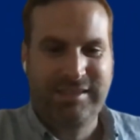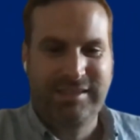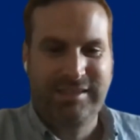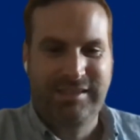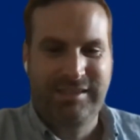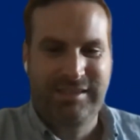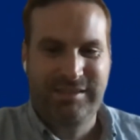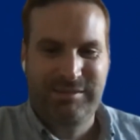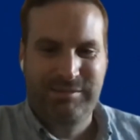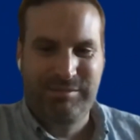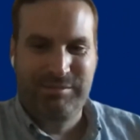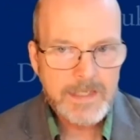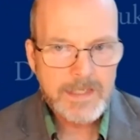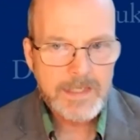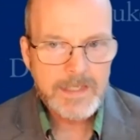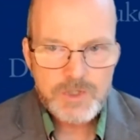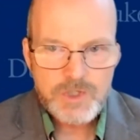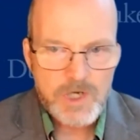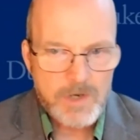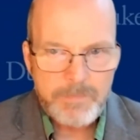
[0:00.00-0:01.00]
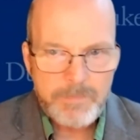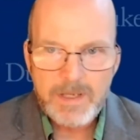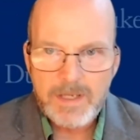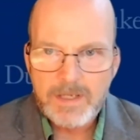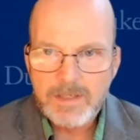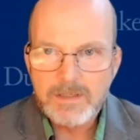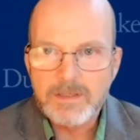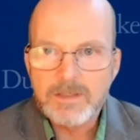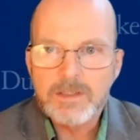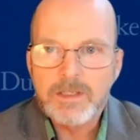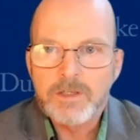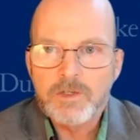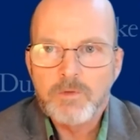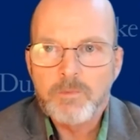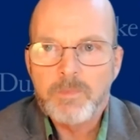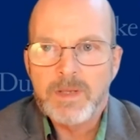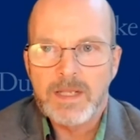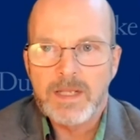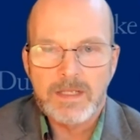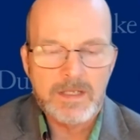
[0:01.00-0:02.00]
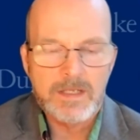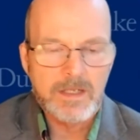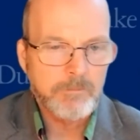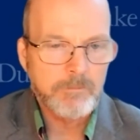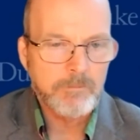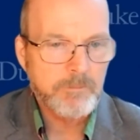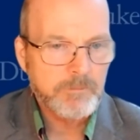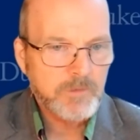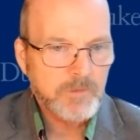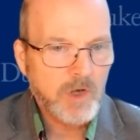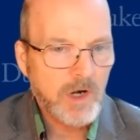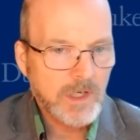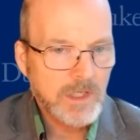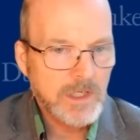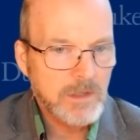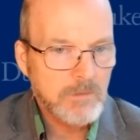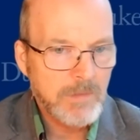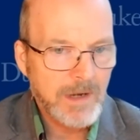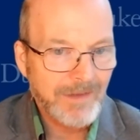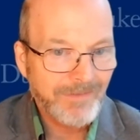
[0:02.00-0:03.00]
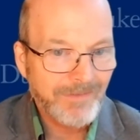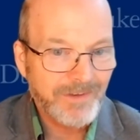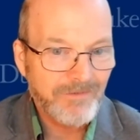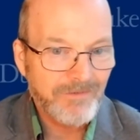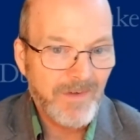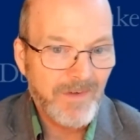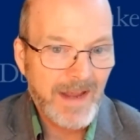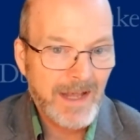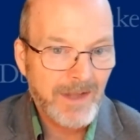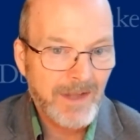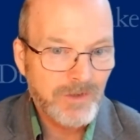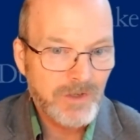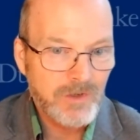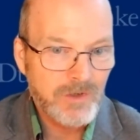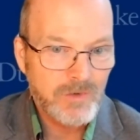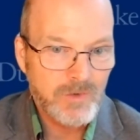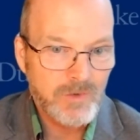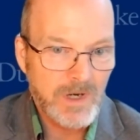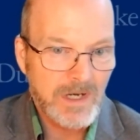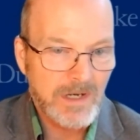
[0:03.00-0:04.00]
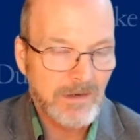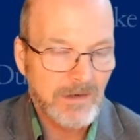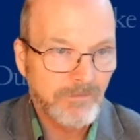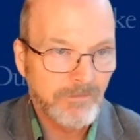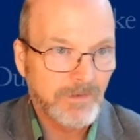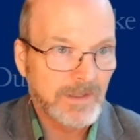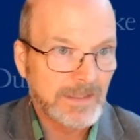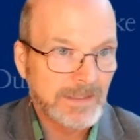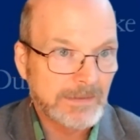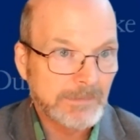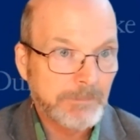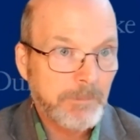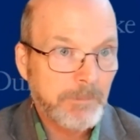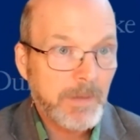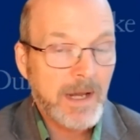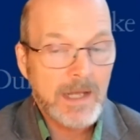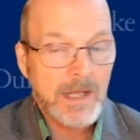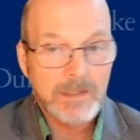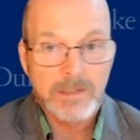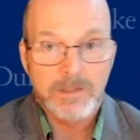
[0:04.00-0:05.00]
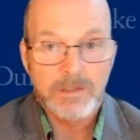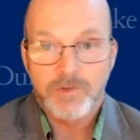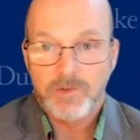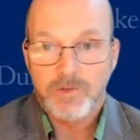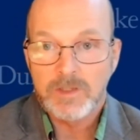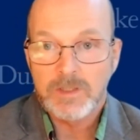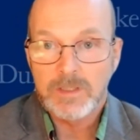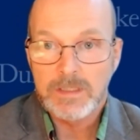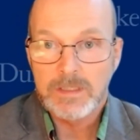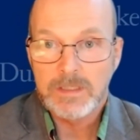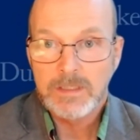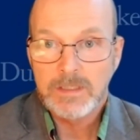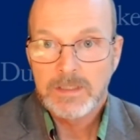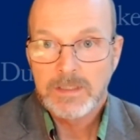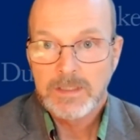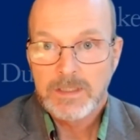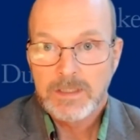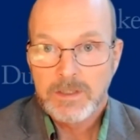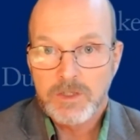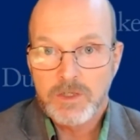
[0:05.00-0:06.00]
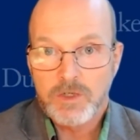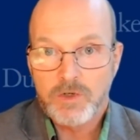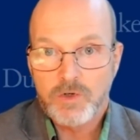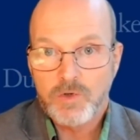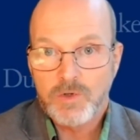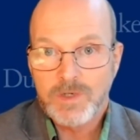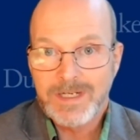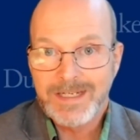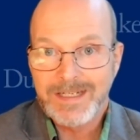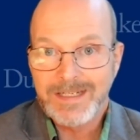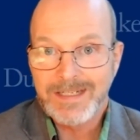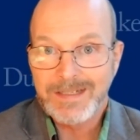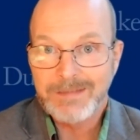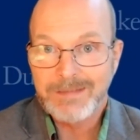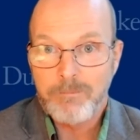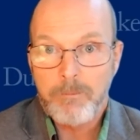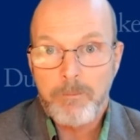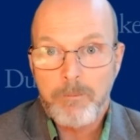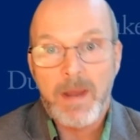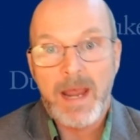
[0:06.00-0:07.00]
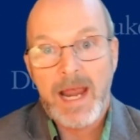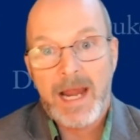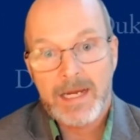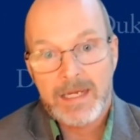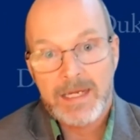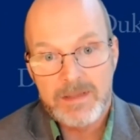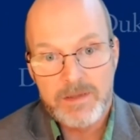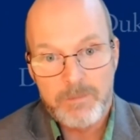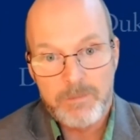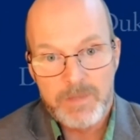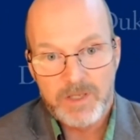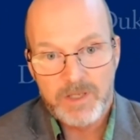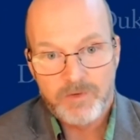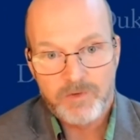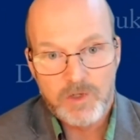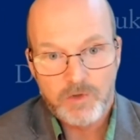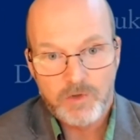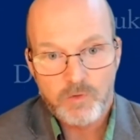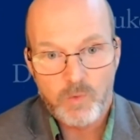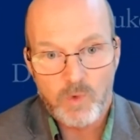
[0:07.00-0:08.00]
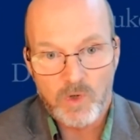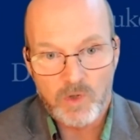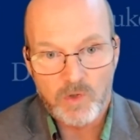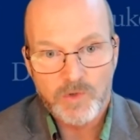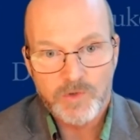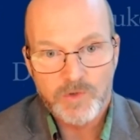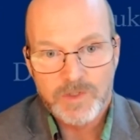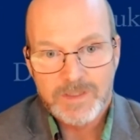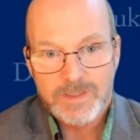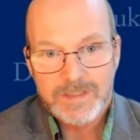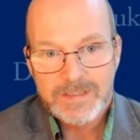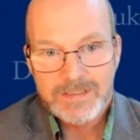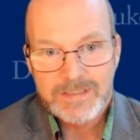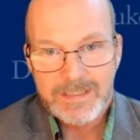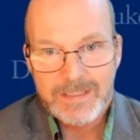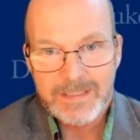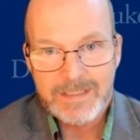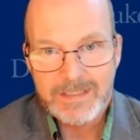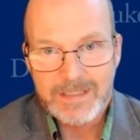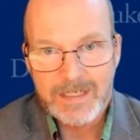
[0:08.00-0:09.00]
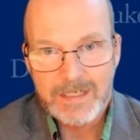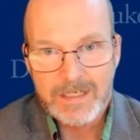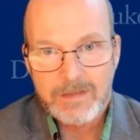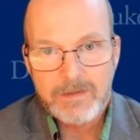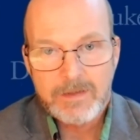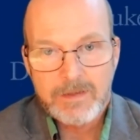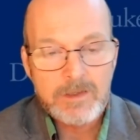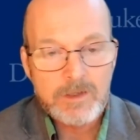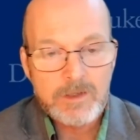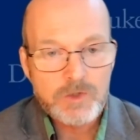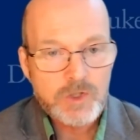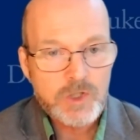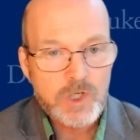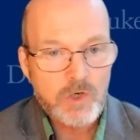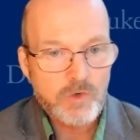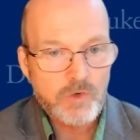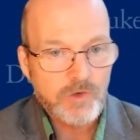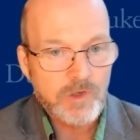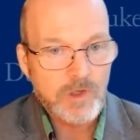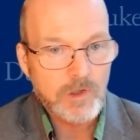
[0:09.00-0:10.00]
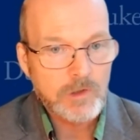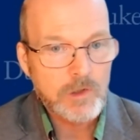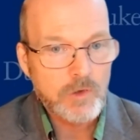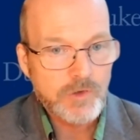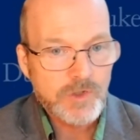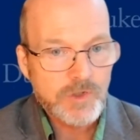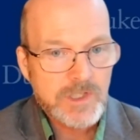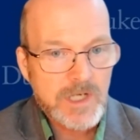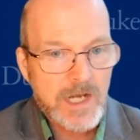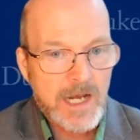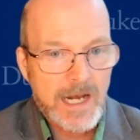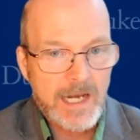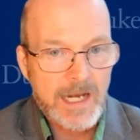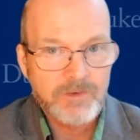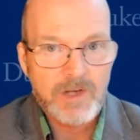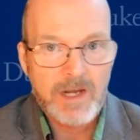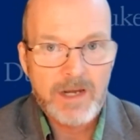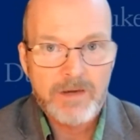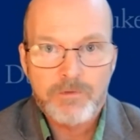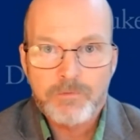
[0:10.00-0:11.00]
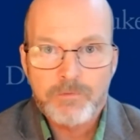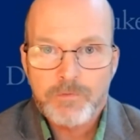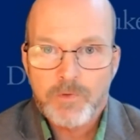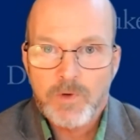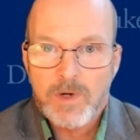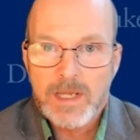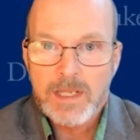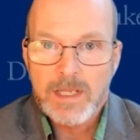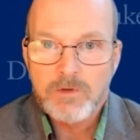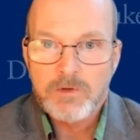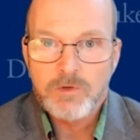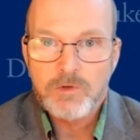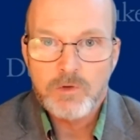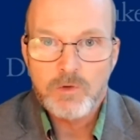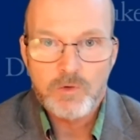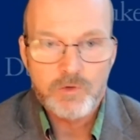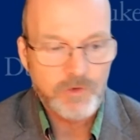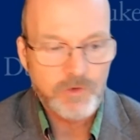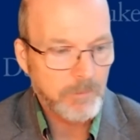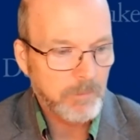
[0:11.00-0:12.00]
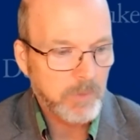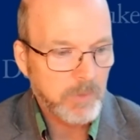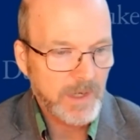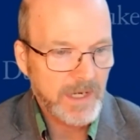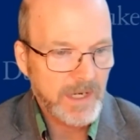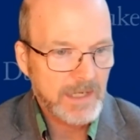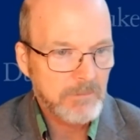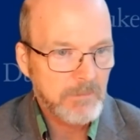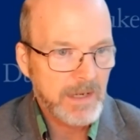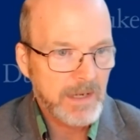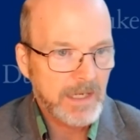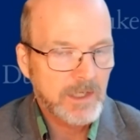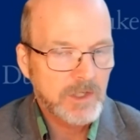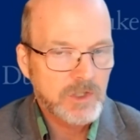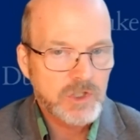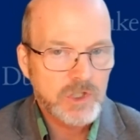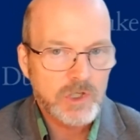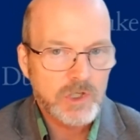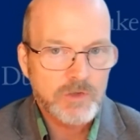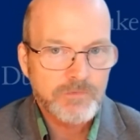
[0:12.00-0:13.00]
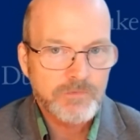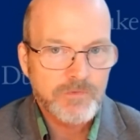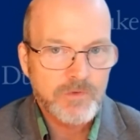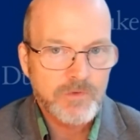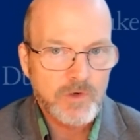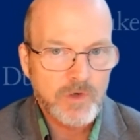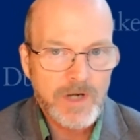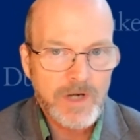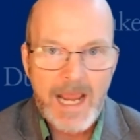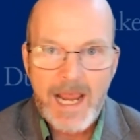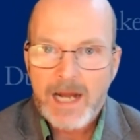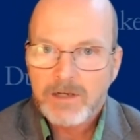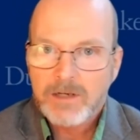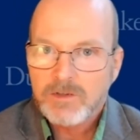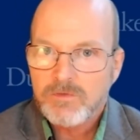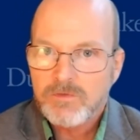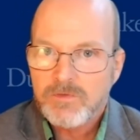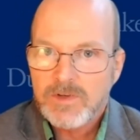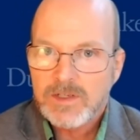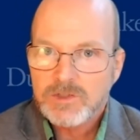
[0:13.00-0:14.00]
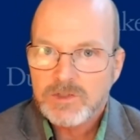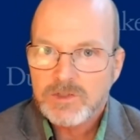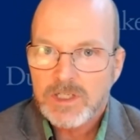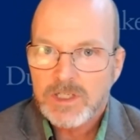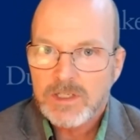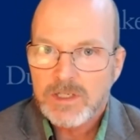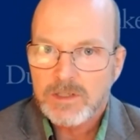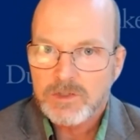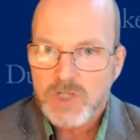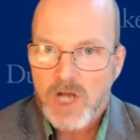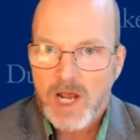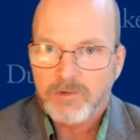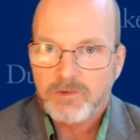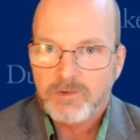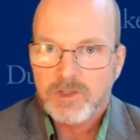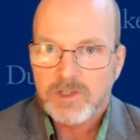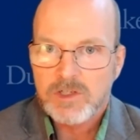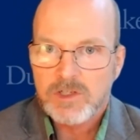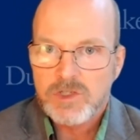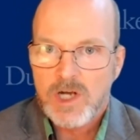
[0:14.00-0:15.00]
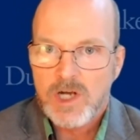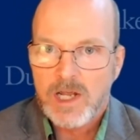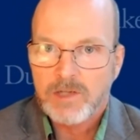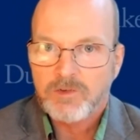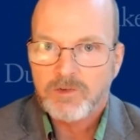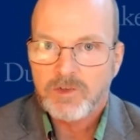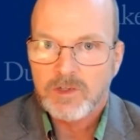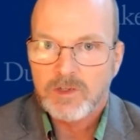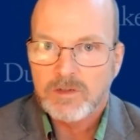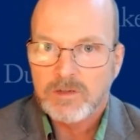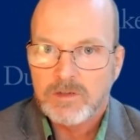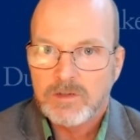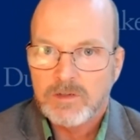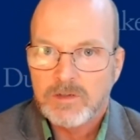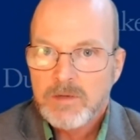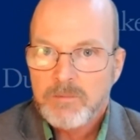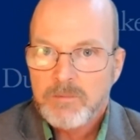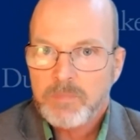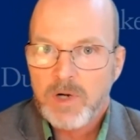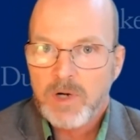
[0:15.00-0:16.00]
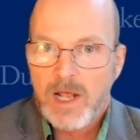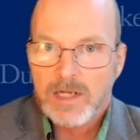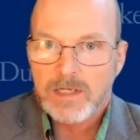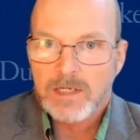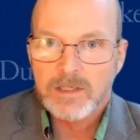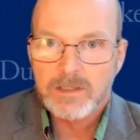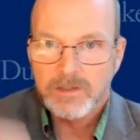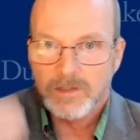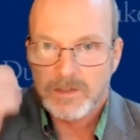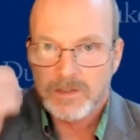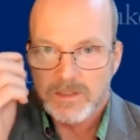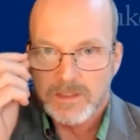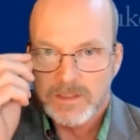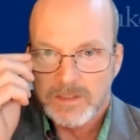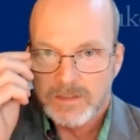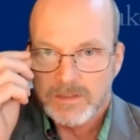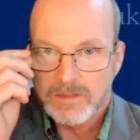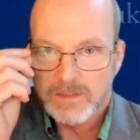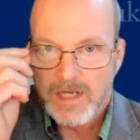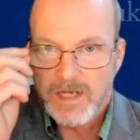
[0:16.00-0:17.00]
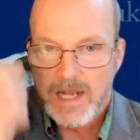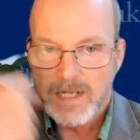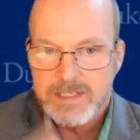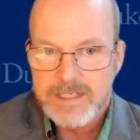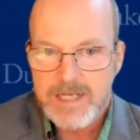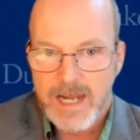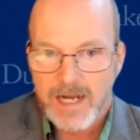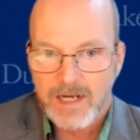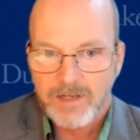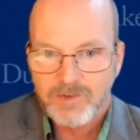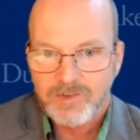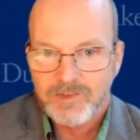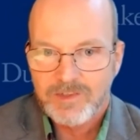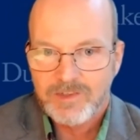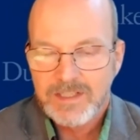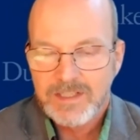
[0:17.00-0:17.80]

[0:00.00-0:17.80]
I can jump in a little bit talking about the value of a policy degree back in the business world. And I think this shows the close ties. I have a friend who's the brand manager for Activision, a Johnson & Johnson product, the contacts.